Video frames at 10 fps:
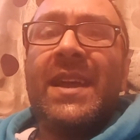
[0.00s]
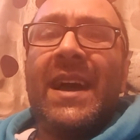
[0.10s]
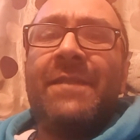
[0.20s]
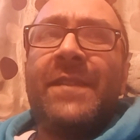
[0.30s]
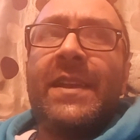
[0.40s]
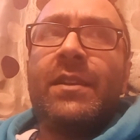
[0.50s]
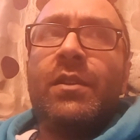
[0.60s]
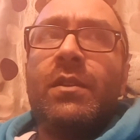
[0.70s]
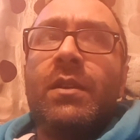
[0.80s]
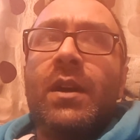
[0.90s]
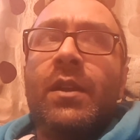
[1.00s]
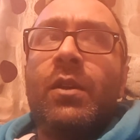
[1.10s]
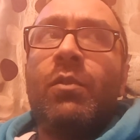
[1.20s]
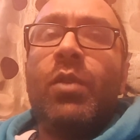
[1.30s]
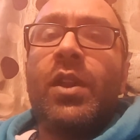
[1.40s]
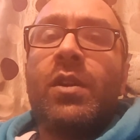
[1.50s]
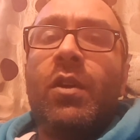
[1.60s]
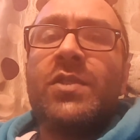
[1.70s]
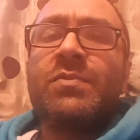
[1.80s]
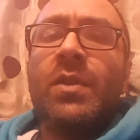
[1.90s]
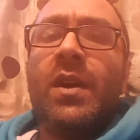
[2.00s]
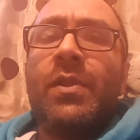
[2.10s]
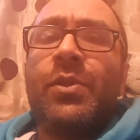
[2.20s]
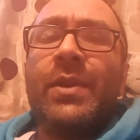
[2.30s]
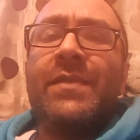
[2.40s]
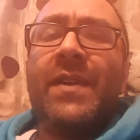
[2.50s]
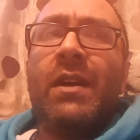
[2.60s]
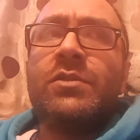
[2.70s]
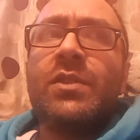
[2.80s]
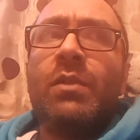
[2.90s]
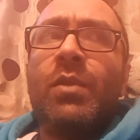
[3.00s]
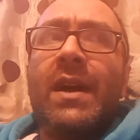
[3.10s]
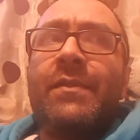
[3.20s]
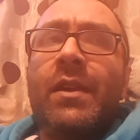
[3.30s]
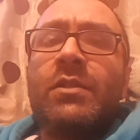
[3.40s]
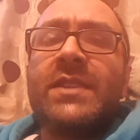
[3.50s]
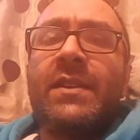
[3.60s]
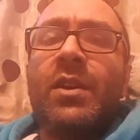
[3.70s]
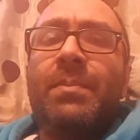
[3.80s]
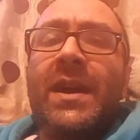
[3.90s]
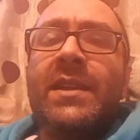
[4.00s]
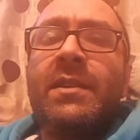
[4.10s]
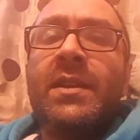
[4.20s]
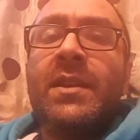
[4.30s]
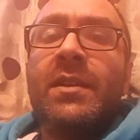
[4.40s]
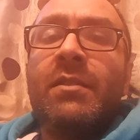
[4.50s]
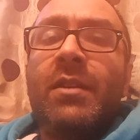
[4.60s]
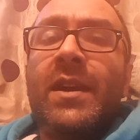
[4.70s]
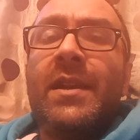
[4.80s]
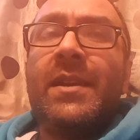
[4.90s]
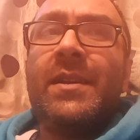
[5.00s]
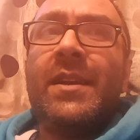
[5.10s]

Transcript: I think, I don't know what the costs were, 3,000 or whatever else I've got to pay, right?